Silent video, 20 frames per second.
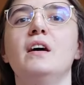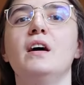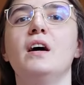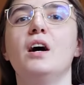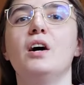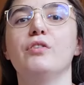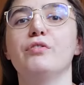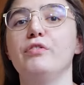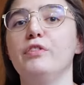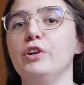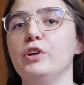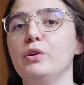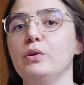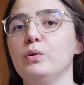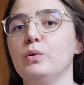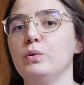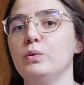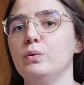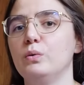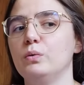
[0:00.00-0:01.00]
a
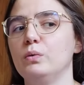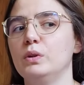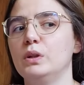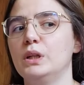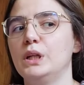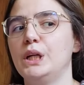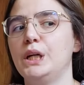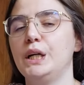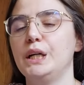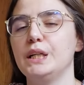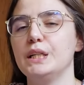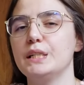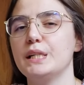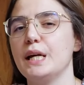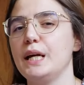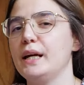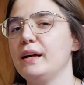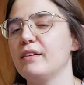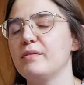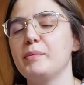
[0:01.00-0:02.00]
few
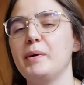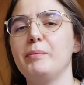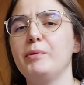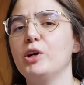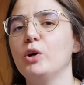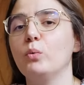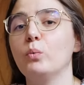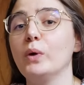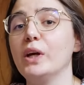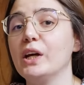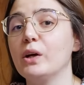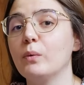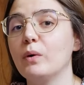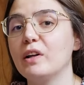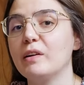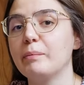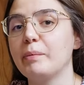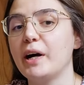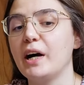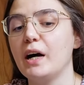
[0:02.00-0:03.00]
days, maybe a week
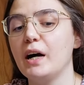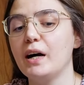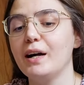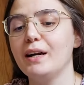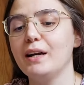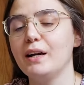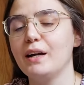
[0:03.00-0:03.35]
went by,